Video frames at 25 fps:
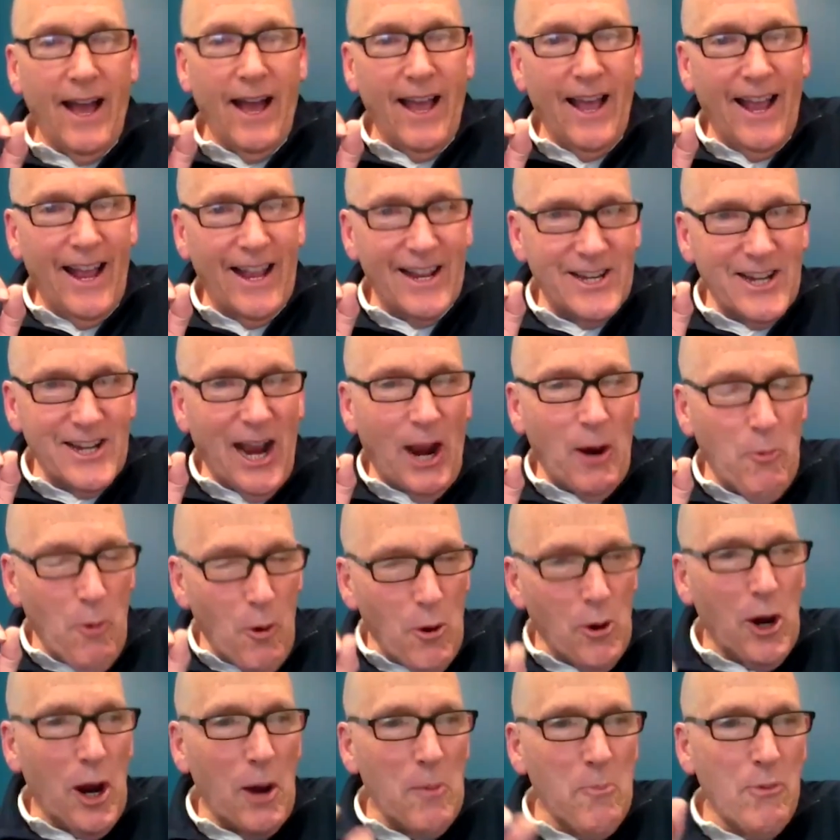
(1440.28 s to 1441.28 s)
as I
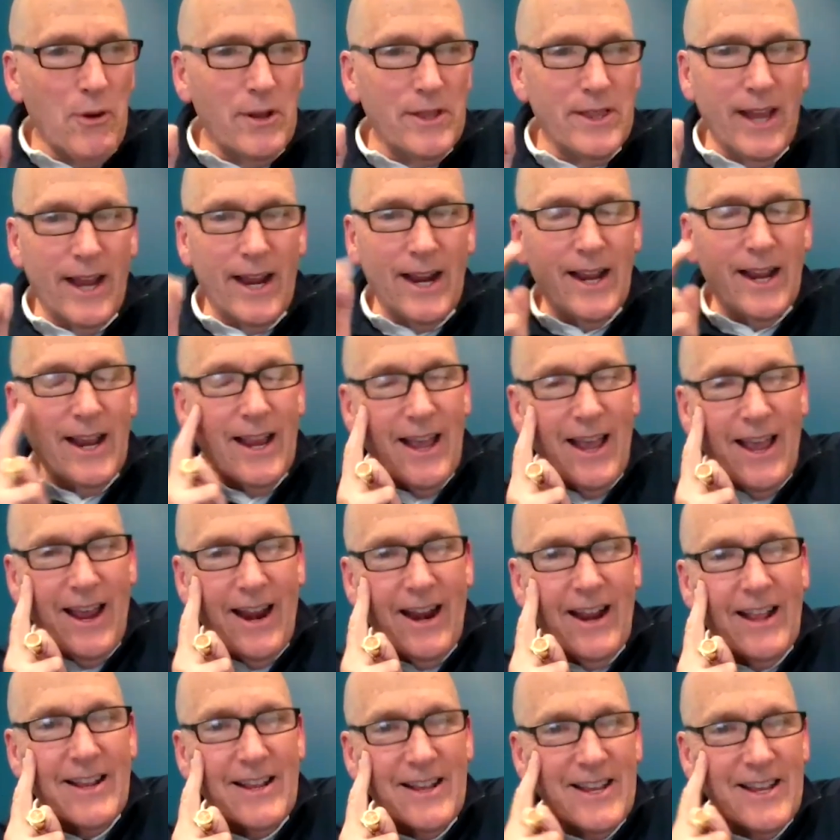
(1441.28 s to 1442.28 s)
woke up one day
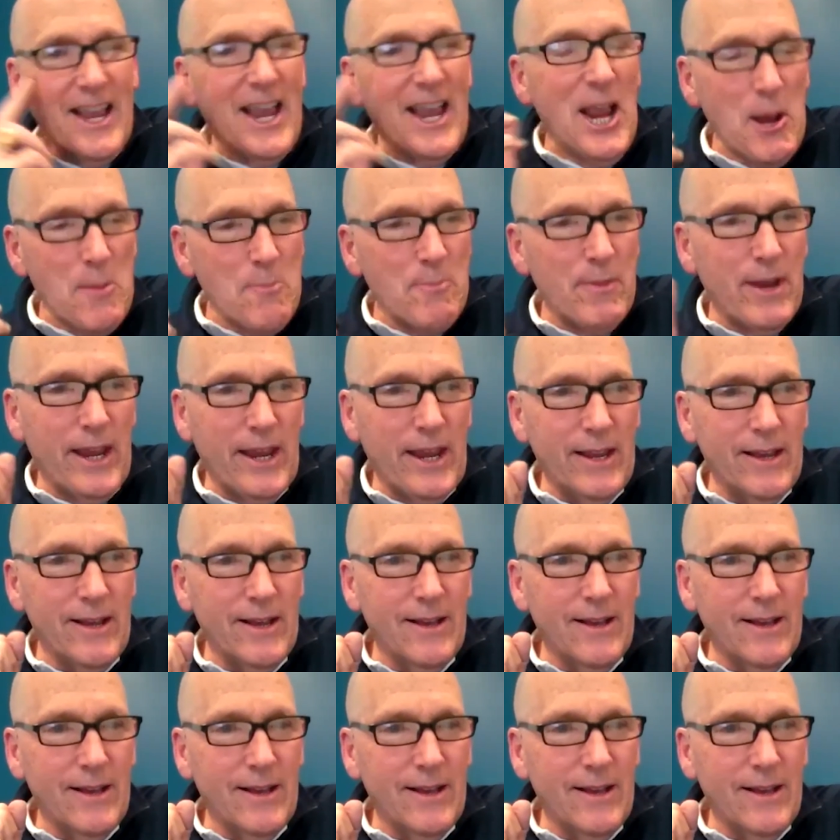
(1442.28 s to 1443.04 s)
and it hit me.